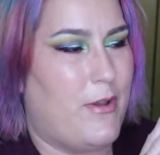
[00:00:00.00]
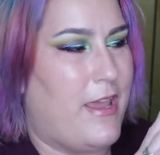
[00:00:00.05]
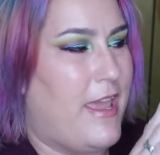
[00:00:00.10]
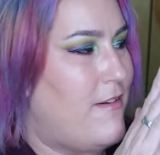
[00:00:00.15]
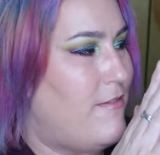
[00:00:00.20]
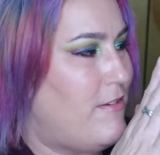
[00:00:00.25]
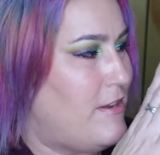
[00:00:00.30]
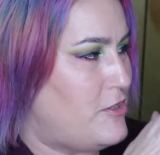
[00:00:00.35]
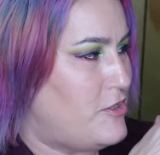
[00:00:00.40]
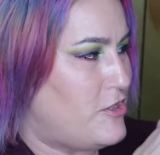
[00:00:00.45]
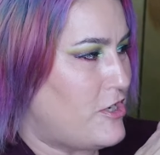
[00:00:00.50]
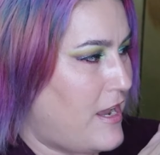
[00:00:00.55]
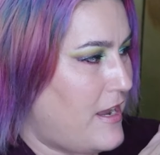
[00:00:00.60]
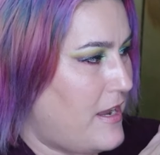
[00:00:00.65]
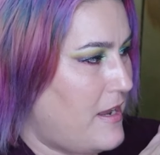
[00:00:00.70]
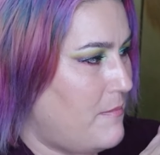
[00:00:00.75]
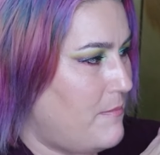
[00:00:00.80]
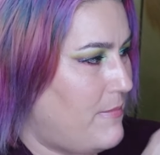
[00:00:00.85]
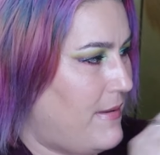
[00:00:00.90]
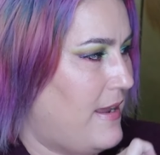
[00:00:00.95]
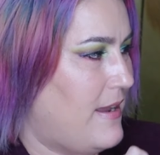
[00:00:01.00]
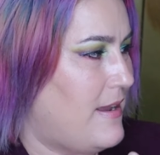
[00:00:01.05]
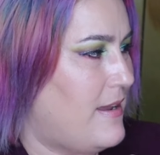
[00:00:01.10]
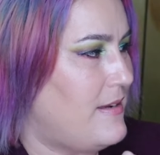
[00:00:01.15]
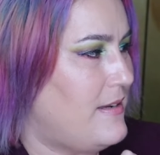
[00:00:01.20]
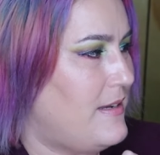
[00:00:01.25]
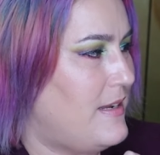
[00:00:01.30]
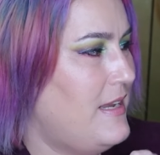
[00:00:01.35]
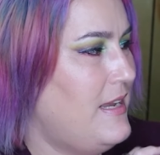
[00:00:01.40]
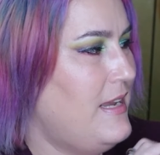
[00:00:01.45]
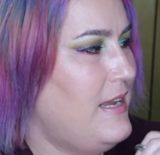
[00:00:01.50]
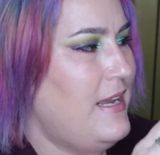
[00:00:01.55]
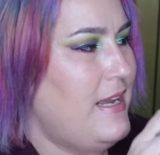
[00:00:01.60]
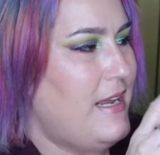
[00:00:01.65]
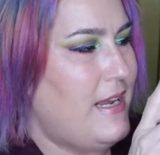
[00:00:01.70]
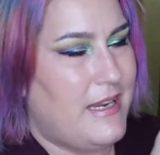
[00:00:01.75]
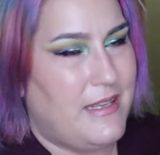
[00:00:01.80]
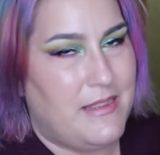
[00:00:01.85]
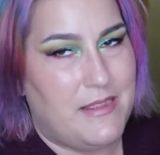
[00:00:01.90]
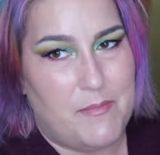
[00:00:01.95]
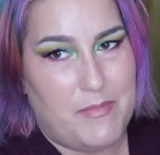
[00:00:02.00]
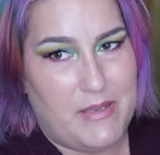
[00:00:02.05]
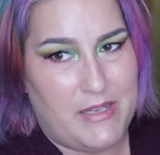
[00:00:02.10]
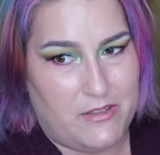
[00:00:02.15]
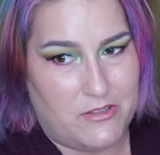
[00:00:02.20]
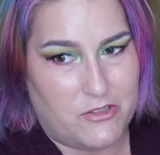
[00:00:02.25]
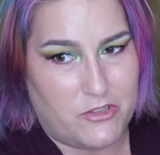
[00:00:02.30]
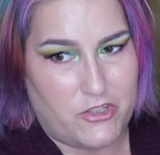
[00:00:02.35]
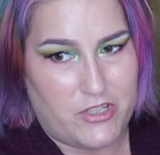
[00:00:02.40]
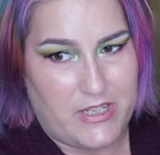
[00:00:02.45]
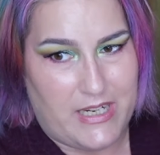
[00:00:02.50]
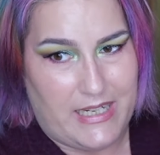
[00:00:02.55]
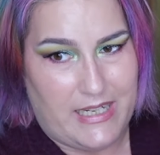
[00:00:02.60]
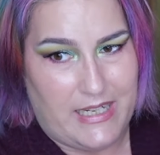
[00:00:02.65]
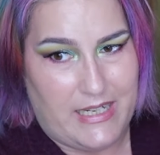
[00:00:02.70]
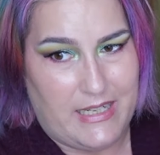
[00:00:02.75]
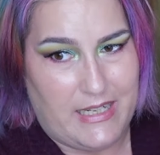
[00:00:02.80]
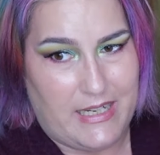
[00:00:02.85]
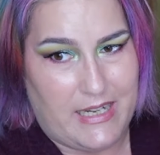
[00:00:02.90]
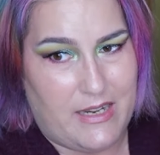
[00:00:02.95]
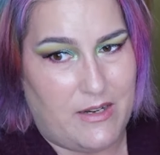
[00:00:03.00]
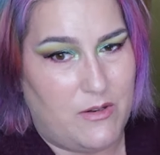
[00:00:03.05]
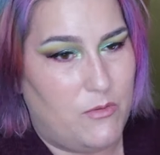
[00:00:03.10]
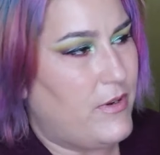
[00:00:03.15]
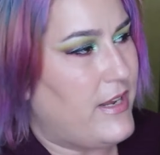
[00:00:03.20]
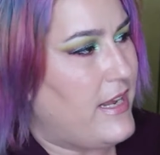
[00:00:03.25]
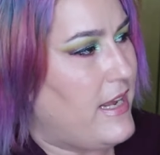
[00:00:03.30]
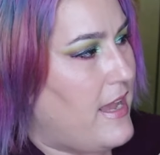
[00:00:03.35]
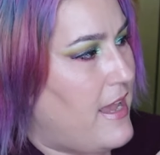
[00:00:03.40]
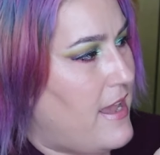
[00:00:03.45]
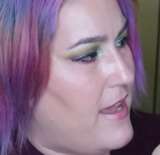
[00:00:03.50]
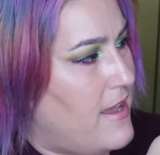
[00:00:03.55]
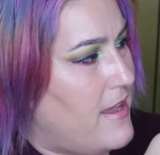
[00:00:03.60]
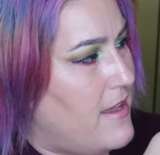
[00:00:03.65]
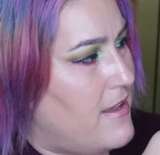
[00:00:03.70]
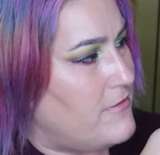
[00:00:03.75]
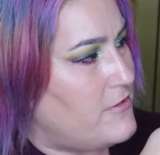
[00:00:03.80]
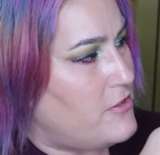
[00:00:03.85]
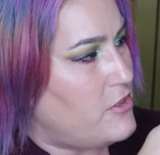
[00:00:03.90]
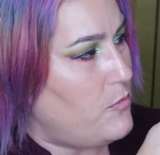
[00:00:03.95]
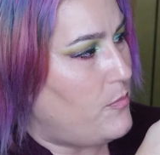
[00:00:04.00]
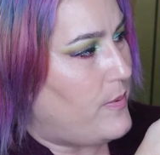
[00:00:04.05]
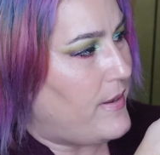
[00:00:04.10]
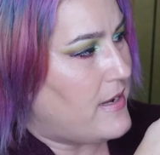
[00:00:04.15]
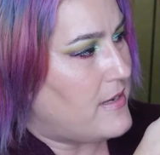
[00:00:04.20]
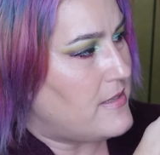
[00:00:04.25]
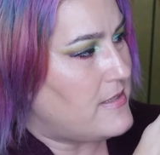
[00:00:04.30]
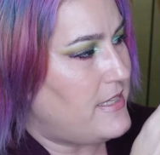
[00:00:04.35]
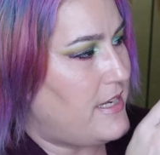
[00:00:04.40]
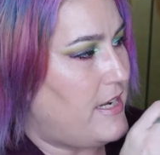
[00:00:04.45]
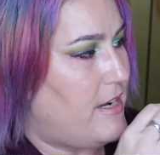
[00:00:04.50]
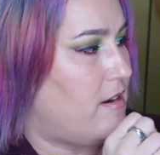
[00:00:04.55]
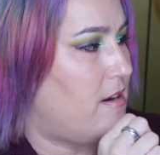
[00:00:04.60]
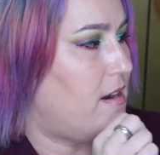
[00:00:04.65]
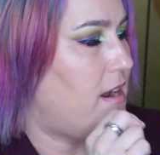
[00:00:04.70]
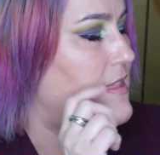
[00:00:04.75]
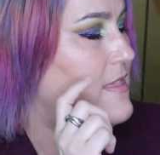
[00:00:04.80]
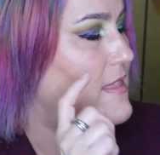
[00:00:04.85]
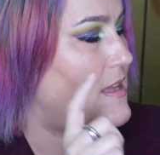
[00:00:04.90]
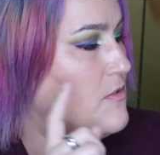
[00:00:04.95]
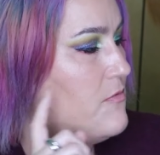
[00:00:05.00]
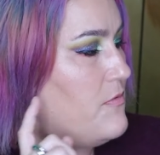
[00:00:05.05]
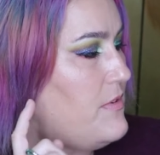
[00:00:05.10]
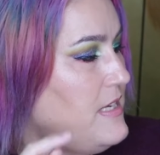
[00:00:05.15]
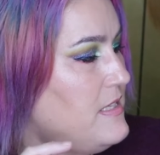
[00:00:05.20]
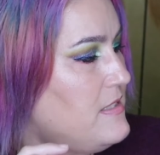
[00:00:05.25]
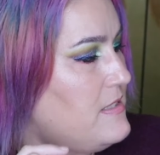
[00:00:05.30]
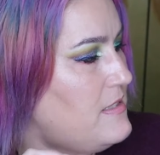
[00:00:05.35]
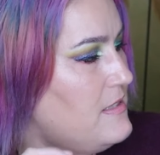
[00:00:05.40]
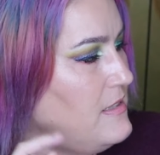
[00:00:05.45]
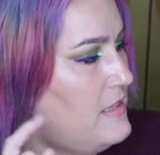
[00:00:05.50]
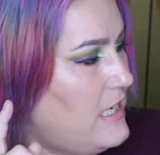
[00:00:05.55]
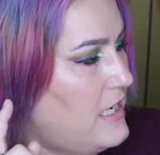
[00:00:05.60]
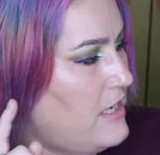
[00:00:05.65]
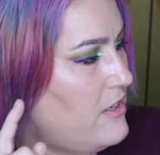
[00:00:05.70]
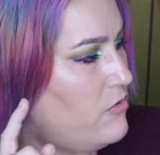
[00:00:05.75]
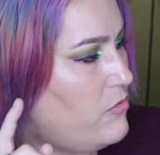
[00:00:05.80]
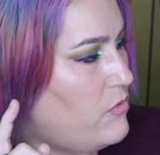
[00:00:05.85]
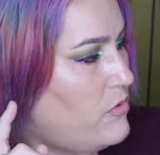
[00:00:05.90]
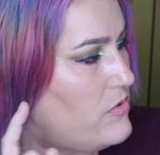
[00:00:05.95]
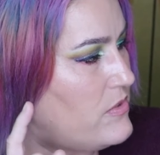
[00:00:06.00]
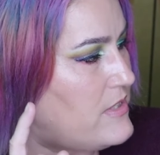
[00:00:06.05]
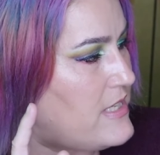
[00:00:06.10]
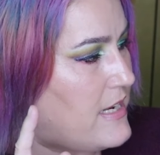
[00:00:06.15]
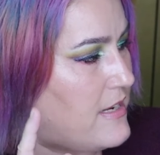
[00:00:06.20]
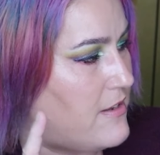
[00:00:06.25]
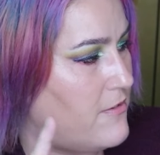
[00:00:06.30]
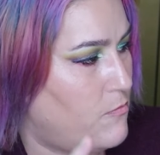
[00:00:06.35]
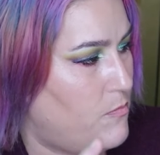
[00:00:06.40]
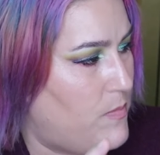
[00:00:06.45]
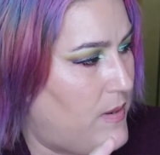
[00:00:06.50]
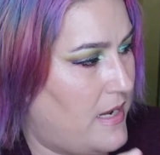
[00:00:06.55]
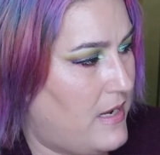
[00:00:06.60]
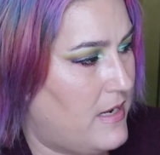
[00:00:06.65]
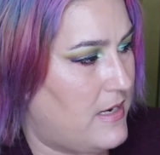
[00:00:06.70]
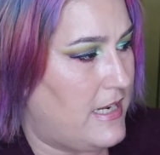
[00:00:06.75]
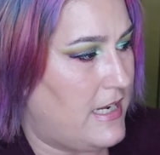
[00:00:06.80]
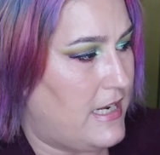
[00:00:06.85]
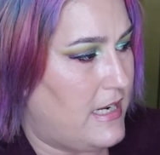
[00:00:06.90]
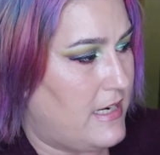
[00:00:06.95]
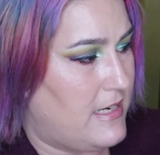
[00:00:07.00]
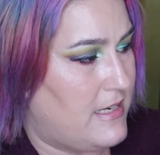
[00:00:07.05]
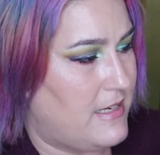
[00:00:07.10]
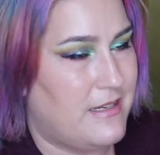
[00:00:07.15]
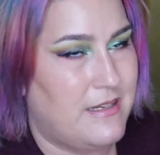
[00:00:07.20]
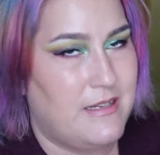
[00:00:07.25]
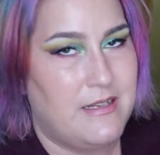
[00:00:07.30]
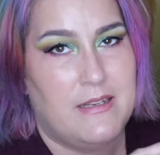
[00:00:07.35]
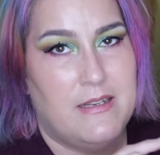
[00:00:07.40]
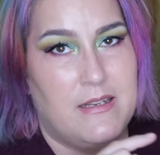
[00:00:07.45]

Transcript: We have a giant pan in the middle shade and we have two pans here and then recently through a deck of panning